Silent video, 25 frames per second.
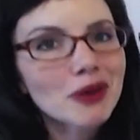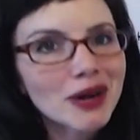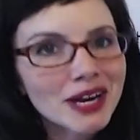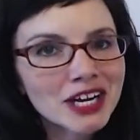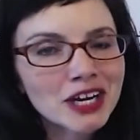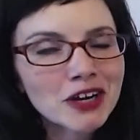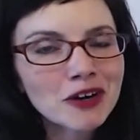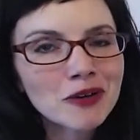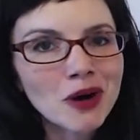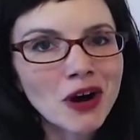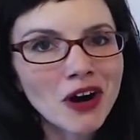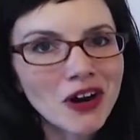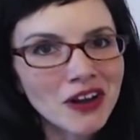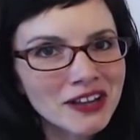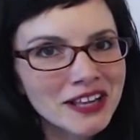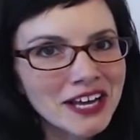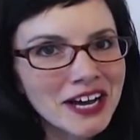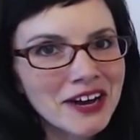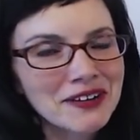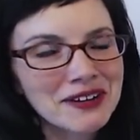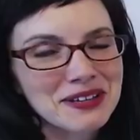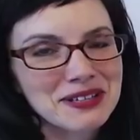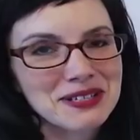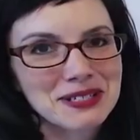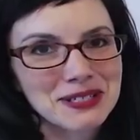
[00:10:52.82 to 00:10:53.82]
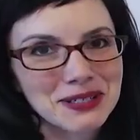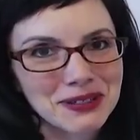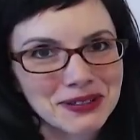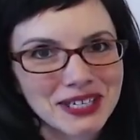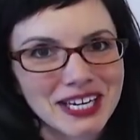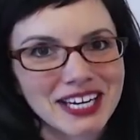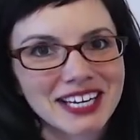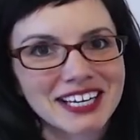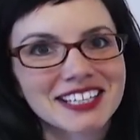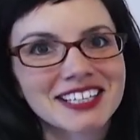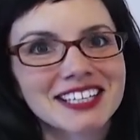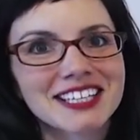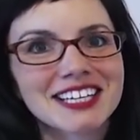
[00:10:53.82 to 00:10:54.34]
I go all out and start
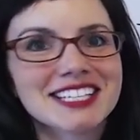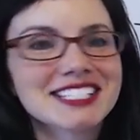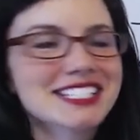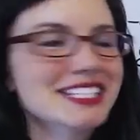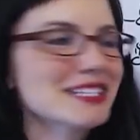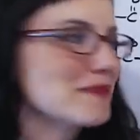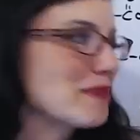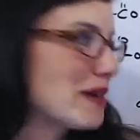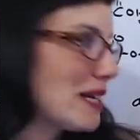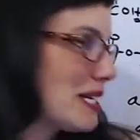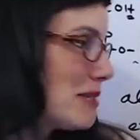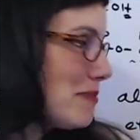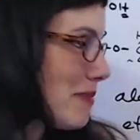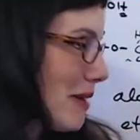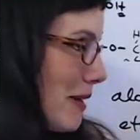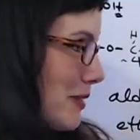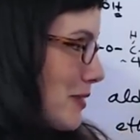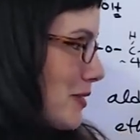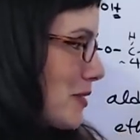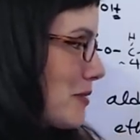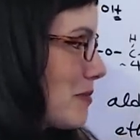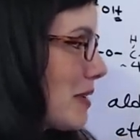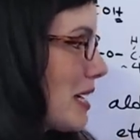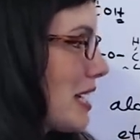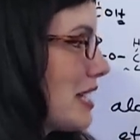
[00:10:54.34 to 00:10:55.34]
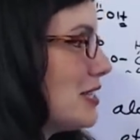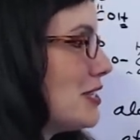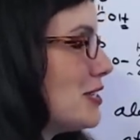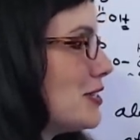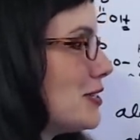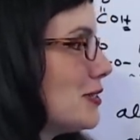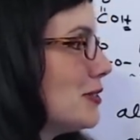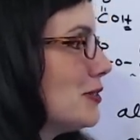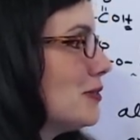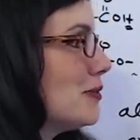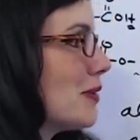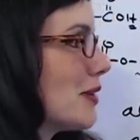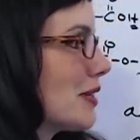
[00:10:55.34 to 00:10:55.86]
analyzing my spectrum, I
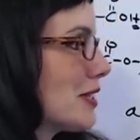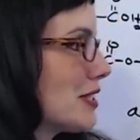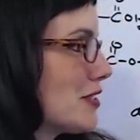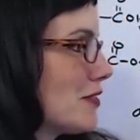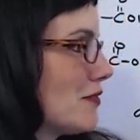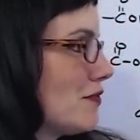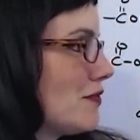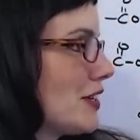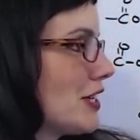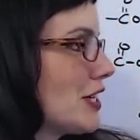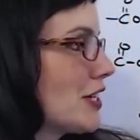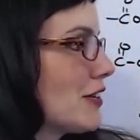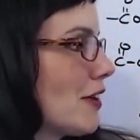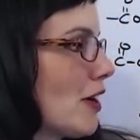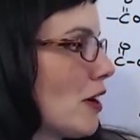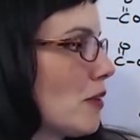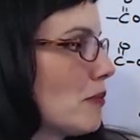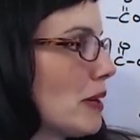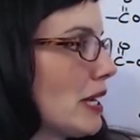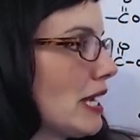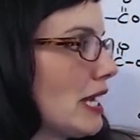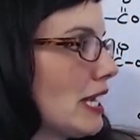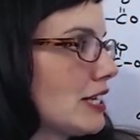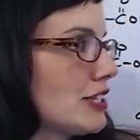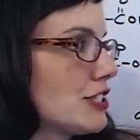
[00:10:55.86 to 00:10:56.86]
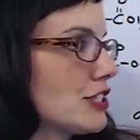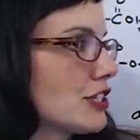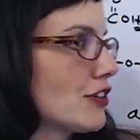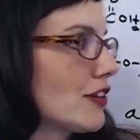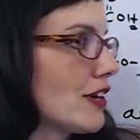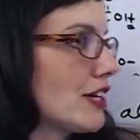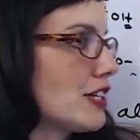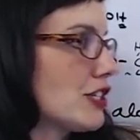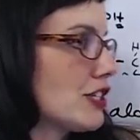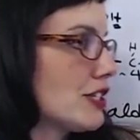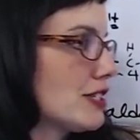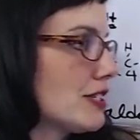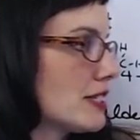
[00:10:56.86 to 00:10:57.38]
do want to figure out my
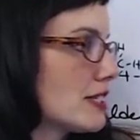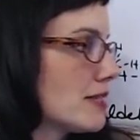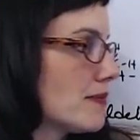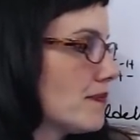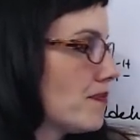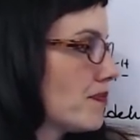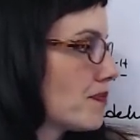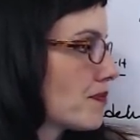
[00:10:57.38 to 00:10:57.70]
integrations.